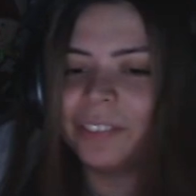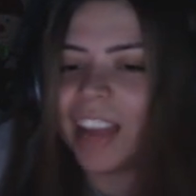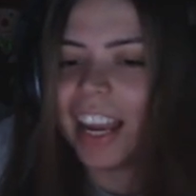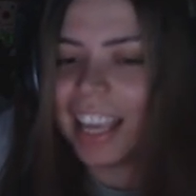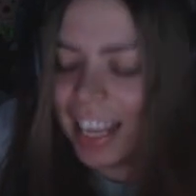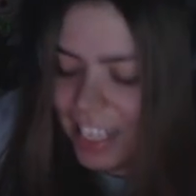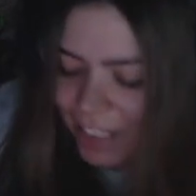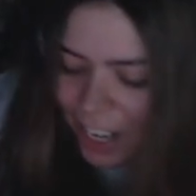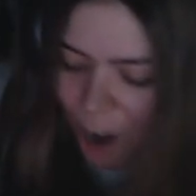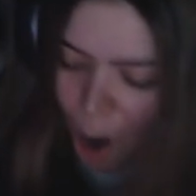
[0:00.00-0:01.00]
I can't
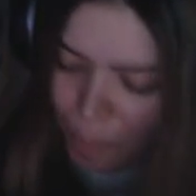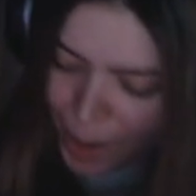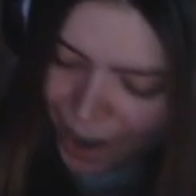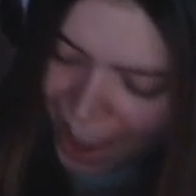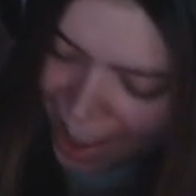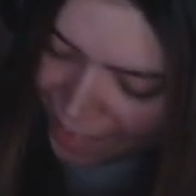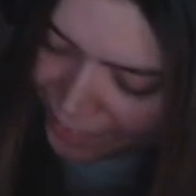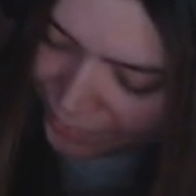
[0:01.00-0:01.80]
even open it!